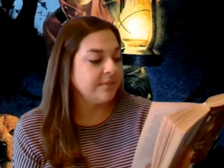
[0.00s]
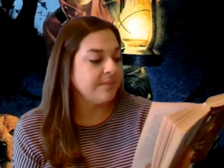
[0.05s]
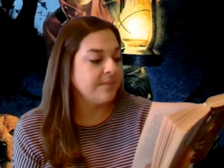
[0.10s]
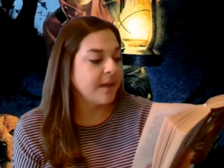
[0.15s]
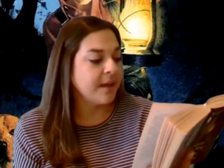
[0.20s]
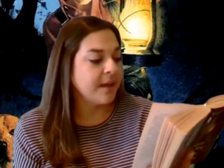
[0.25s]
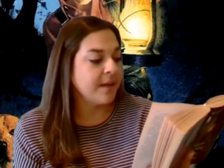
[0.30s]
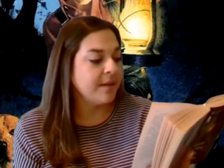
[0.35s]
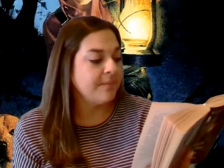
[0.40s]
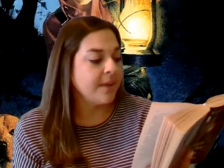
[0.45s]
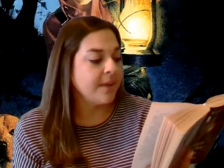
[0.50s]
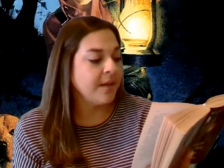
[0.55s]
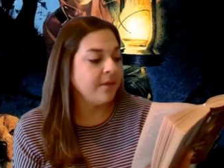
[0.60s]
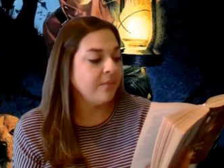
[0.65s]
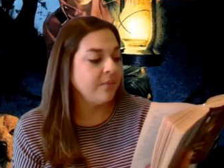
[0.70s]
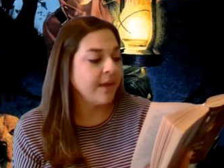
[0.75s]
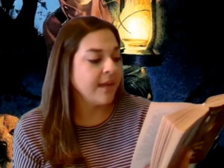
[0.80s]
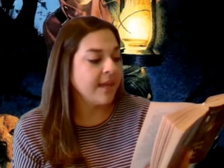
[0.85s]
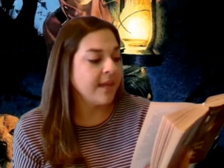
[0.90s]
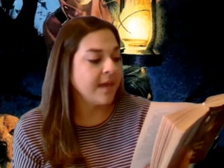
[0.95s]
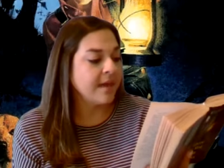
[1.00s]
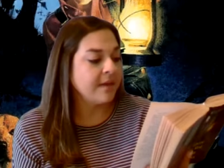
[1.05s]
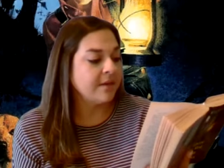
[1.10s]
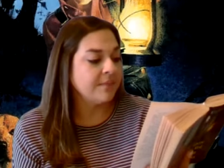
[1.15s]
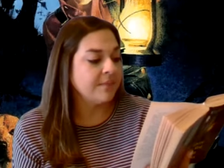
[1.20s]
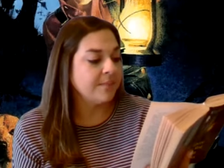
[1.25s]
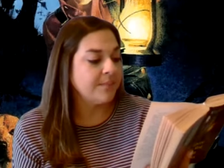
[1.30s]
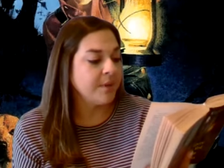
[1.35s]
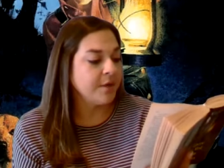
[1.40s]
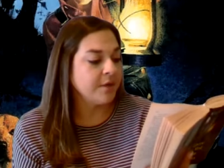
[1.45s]
my way out of
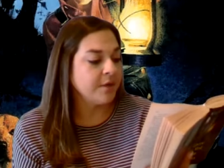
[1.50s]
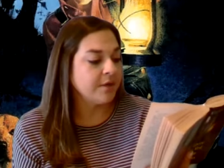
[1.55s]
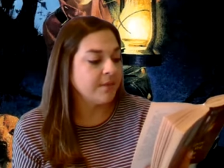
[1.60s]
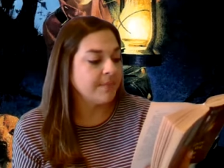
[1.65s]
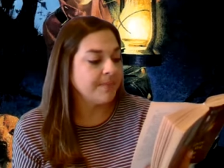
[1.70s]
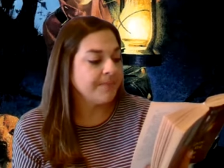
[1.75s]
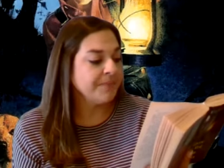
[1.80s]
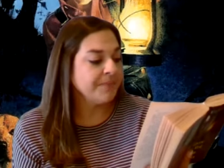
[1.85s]
the barn.